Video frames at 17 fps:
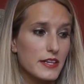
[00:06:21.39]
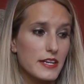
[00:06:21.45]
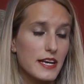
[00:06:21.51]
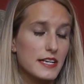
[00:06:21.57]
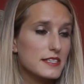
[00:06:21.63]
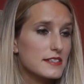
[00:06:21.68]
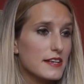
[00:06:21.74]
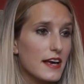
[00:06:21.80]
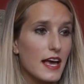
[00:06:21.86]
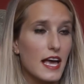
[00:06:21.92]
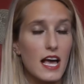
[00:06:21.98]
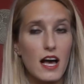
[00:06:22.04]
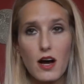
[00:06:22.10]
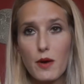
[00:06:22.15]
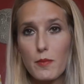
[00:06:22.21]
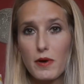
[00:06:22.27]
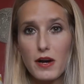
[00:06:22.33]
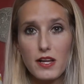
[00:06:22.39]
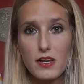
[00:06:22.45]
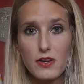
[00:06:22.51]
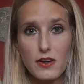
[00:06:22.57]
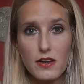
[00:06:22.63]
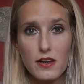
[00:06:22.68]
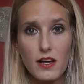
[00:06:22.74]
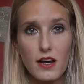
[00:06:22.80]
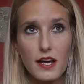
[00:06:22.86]
The next day I might
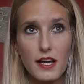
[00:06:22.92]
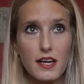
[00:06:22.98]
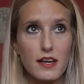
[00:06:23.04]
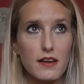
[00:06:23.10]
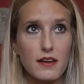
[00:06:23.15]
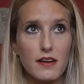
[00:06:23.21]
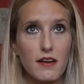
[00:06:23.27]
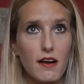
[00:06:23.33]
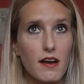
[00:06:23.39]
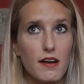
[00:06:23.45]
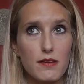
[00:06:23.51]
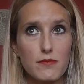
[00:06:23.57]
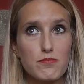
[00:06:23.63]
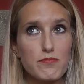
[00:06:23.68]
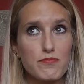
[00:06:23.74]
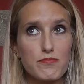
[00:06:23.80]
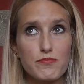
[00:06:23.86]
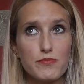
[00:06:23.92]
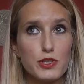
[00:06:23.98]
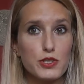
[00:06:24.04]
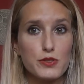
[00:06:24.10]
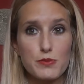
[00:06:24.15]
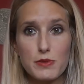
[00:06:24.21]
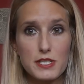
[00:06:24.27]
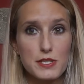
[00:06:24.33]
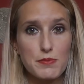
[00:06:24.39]
look like I
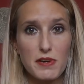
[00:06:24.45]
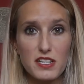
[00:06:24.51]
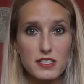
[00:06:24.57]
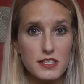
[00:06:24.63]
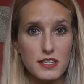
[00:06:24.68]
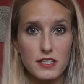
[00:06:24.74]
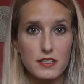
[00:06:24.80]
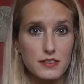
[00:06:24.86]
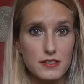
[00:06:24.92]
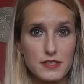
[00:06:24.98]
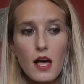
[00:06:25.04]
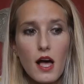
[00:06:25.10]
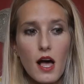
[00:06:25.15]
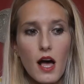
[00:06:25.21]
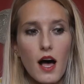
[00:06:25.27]
used to be in Spice Girls.